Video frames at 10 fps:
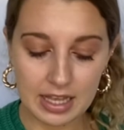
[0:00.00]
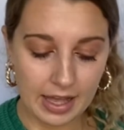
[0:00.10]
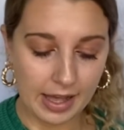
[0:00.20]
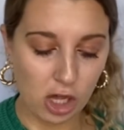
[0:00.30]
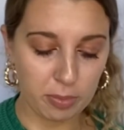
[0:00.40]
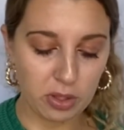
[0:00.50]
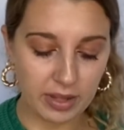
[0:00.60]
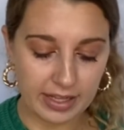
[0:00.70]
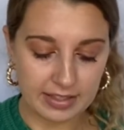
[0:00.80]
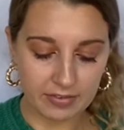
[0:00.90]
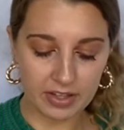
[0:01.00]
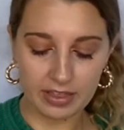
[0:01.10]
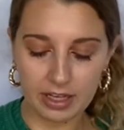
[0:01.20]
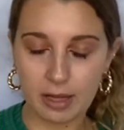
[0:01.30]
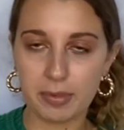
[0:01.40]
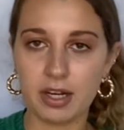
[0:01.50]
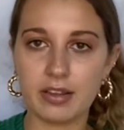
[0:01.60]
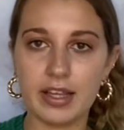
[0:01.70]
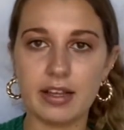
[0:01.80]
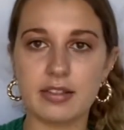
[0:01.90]
I hope you liked everything. I'm gonna
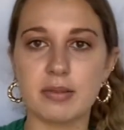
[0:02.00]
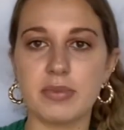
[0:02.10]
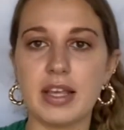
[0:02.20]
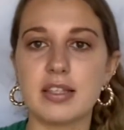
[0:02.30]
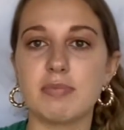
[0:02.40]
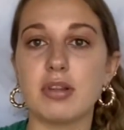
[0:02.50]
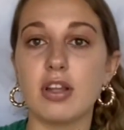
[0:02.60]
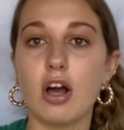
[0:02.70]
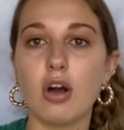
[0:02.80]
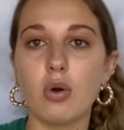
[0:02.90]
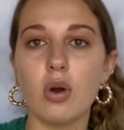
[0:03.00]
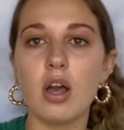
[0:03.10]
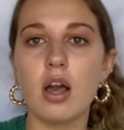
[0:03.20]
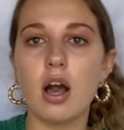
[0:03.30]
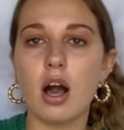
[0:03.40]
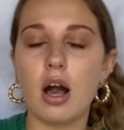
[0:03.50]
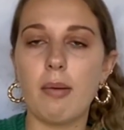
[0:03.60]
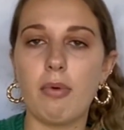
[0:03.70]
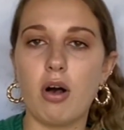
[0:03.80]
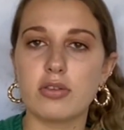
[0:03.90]
link some things below um,
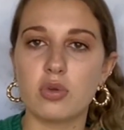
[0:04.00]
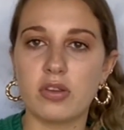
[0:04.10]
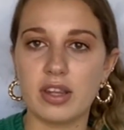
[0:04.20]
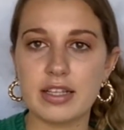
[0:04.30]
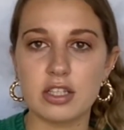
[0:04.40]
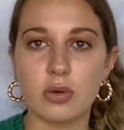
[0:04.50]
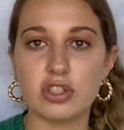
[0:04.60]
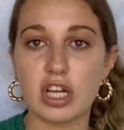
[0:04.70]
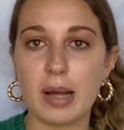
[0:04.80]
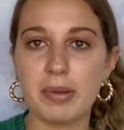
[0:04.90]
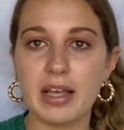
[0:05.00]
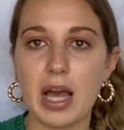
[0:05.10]
also on the Like to Know It shopping app.